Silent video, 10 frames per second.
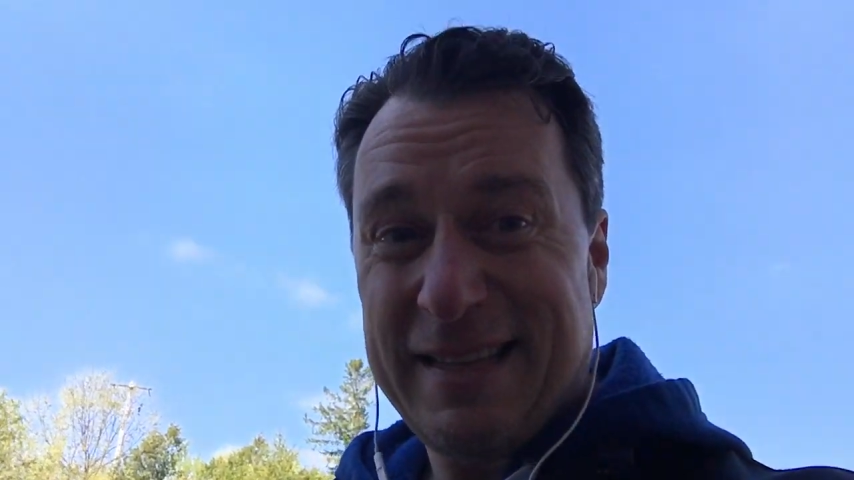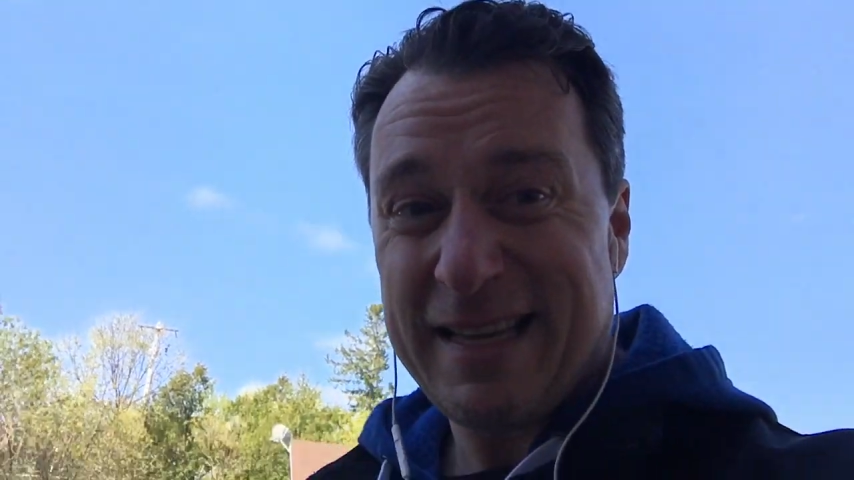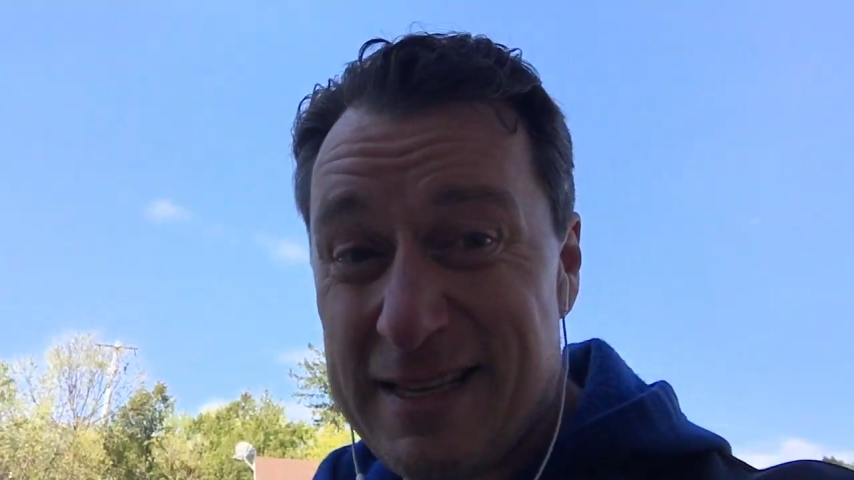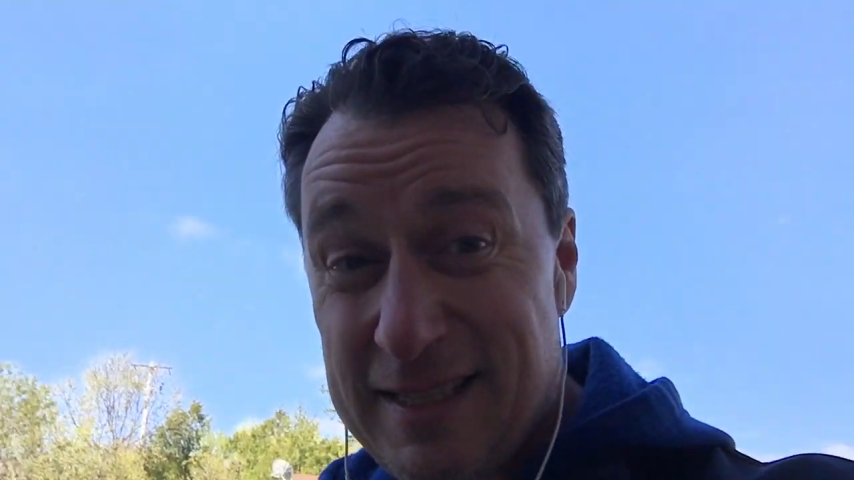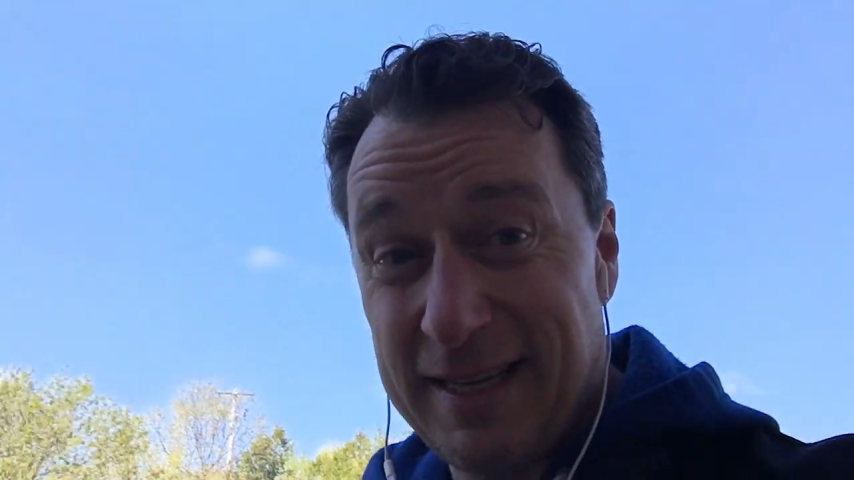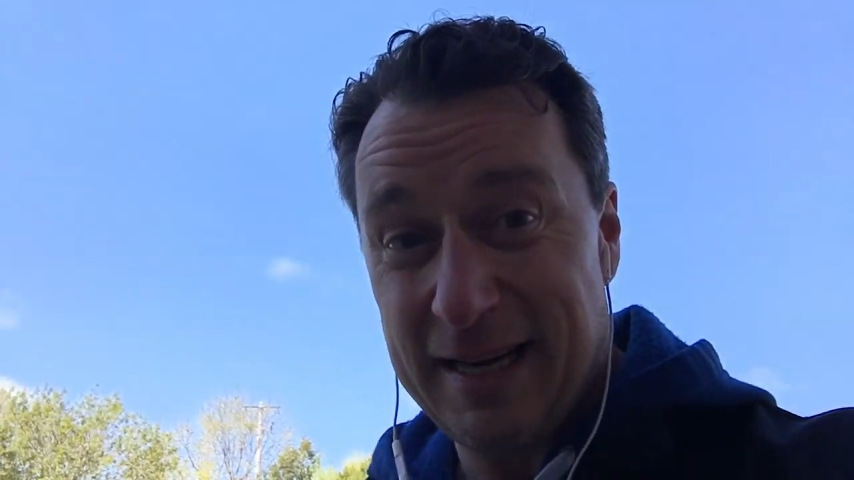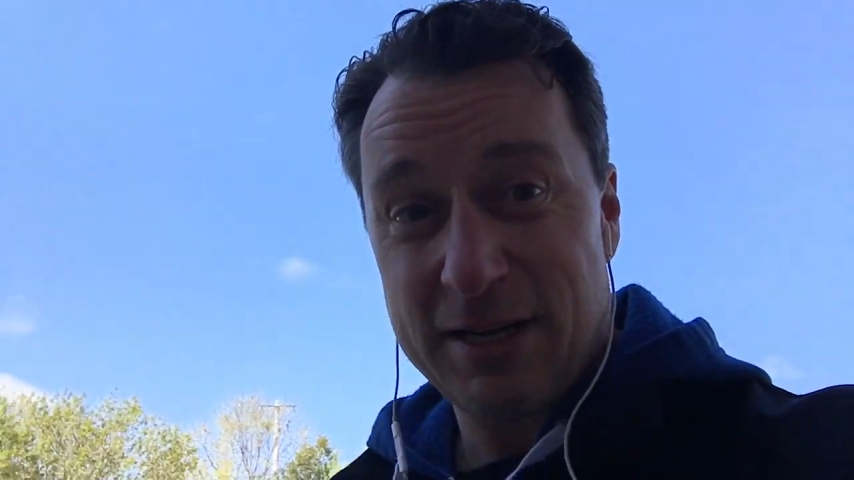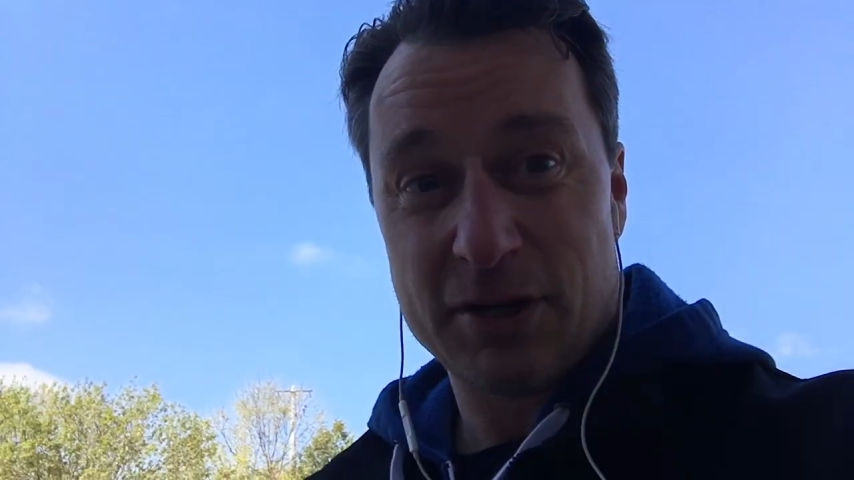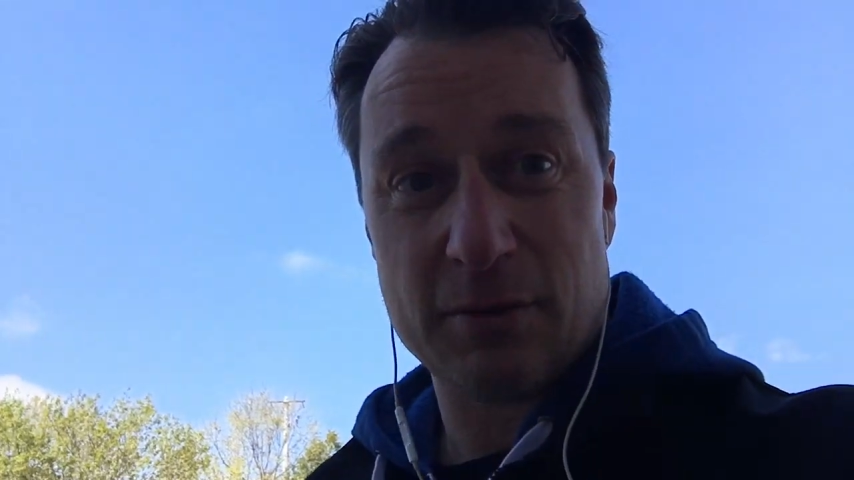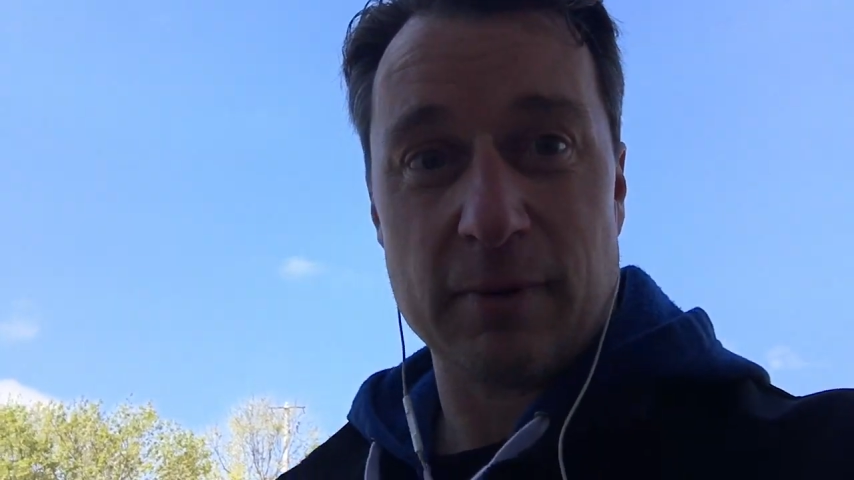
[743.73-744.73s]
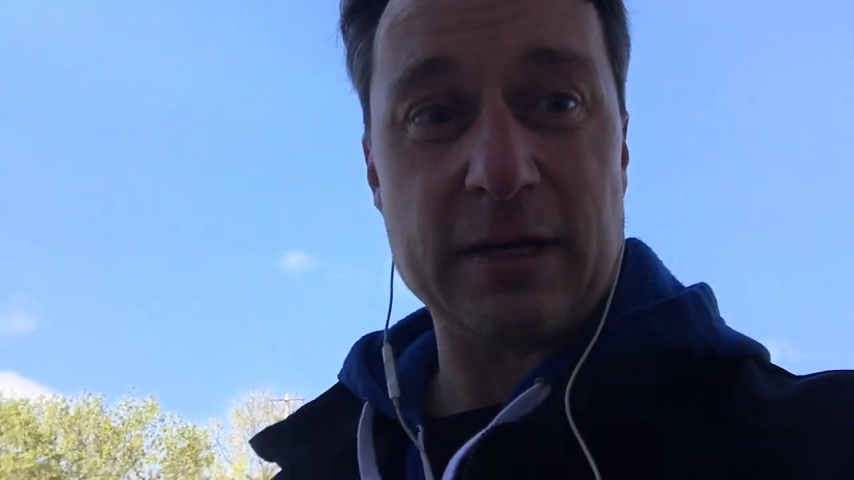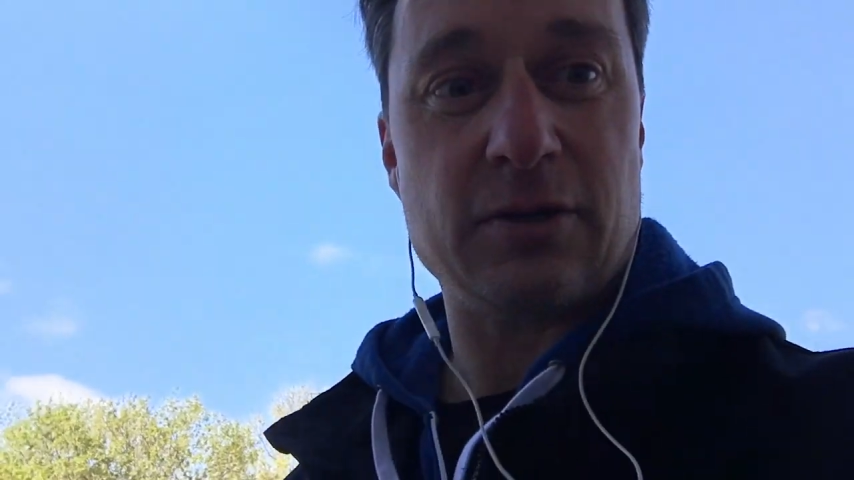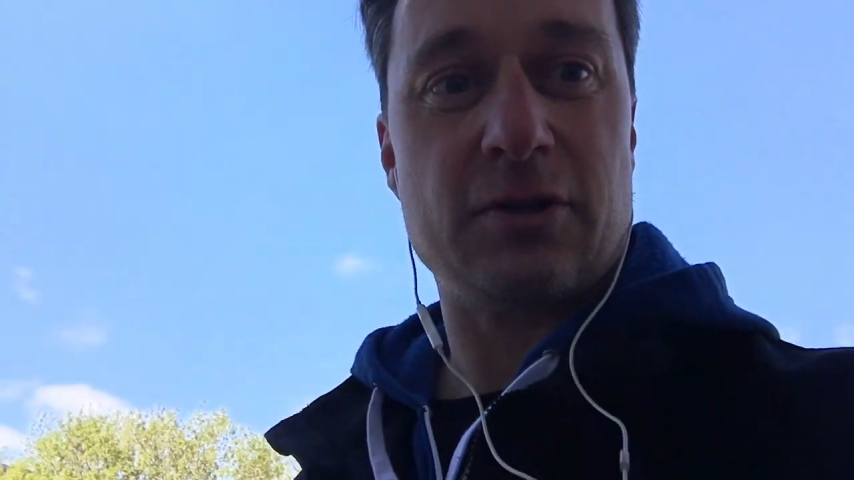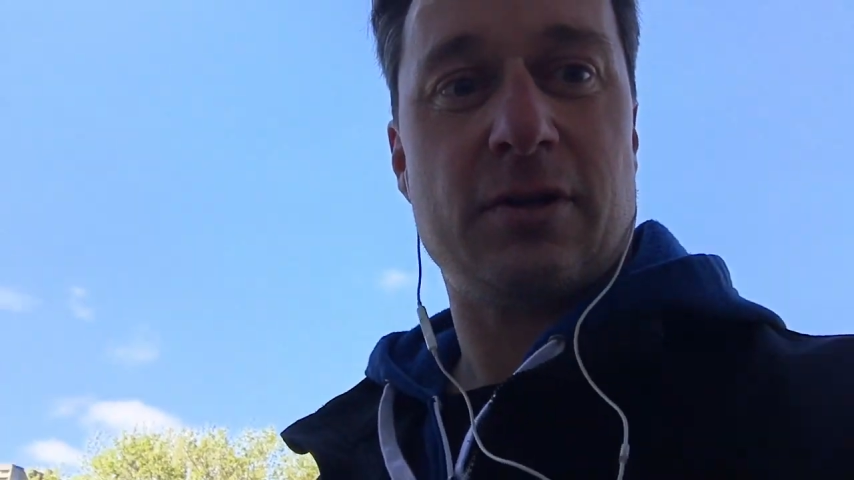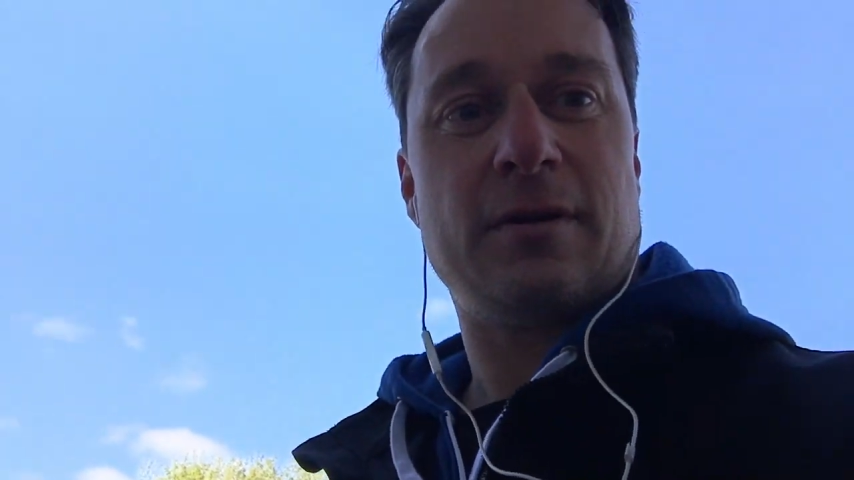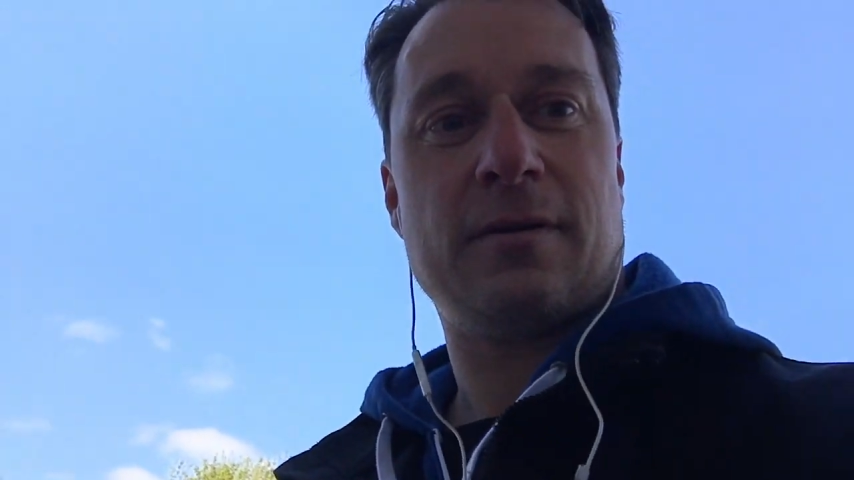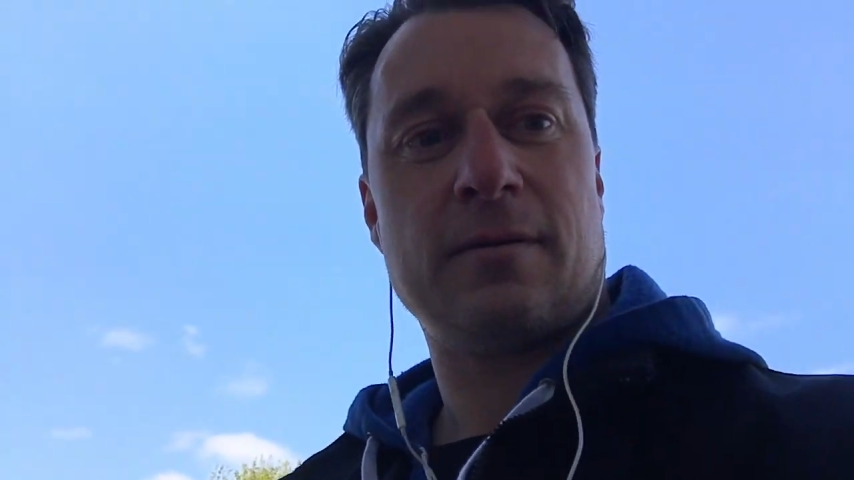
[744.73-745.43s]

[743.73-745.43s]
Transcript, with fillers: Destination reached.